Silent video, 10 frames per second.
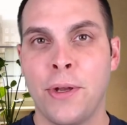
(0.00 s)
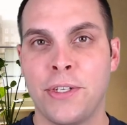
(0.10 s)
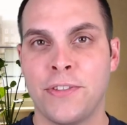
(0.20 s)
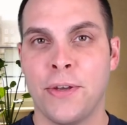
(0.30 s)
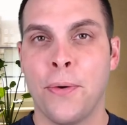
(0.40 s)
which
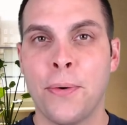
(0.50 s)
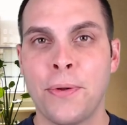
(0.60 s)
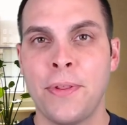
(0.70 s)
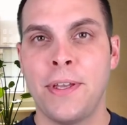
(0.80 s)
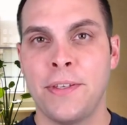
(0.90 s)
is the
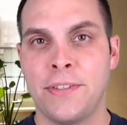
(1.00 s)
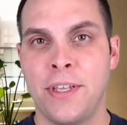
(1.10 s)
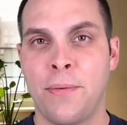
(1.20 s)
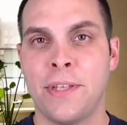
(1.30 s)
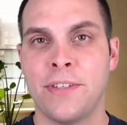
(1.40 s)
orderly
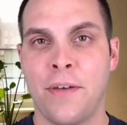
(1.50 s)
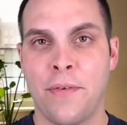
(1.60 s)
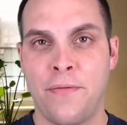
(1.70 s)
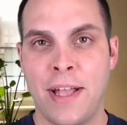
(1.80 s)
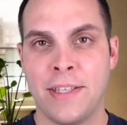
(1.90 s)
sequence of
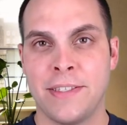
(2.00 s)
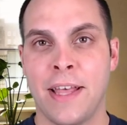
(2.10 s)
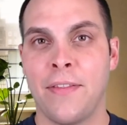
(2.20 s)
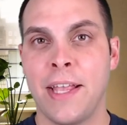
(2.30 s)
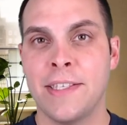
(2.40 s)
events
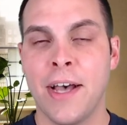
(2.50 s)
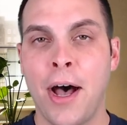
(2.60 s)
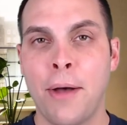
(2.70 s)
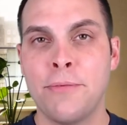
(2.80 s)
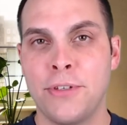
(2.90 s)
that leads
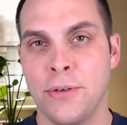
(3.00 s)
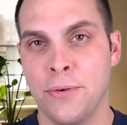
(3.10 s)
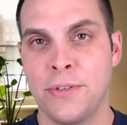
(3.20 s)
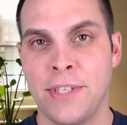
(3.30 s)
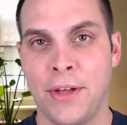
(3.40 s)
up
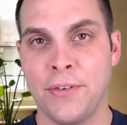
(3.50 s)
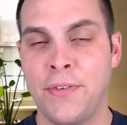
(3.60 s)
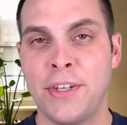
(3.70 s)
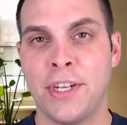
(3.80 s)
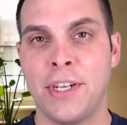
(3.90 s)
to cell
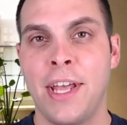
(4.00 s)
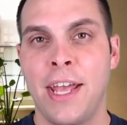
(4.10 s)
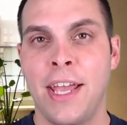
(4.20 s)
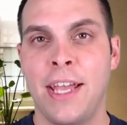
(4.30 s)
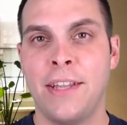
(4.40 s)
division
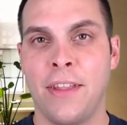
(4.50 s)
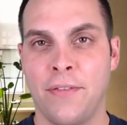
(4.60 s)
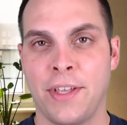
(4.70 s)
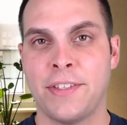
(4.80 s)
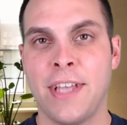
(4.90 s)
in
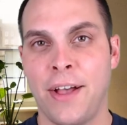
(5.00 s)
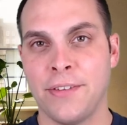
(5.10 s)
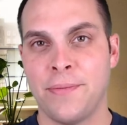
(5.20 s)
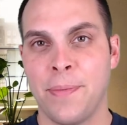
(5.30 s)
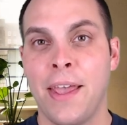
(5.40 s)
living
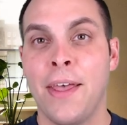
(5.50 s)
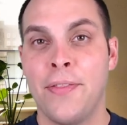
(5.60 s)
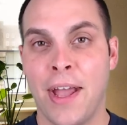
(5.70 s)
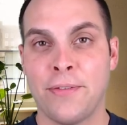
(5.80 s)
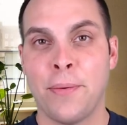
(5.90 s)
cells.
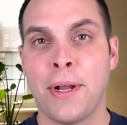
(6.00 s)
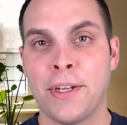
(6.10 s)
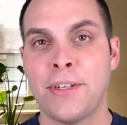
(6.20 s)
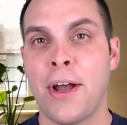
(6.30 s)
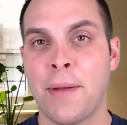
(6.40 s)
That's what we're going
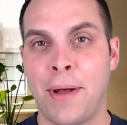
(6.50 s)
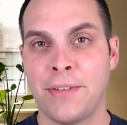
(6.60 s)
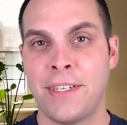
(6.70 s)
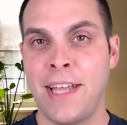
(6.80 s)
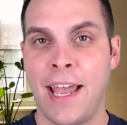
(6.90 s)
to talk
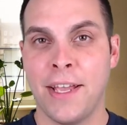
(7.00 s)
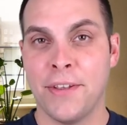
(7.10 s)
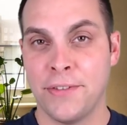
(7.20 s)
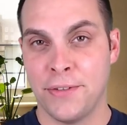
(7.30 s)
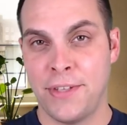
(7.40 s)
about today,
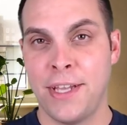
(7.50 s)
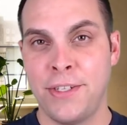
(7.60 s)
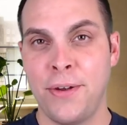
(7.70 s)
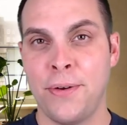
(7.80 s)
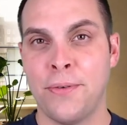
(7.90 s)
so stay
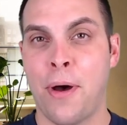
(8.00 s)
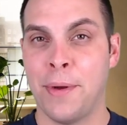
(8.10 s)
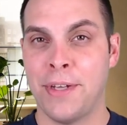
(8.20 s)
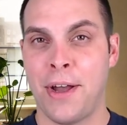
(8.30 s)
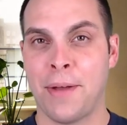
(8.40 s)
tuned while
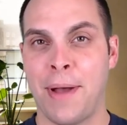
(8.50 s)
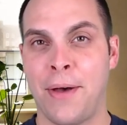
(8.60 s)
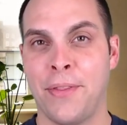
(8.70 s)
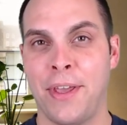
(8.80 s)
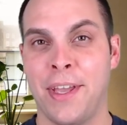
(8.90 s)
we talk
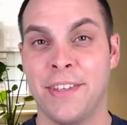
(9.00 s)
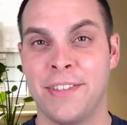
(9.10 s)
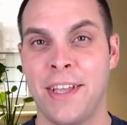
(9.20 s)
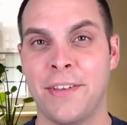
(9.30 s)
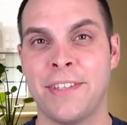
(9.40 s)
about the
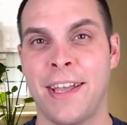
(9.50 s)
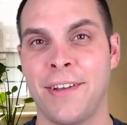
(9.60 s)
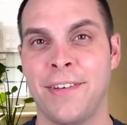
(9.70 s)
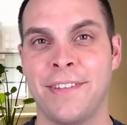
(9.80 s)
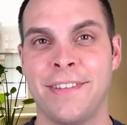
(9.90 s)
cell cycle.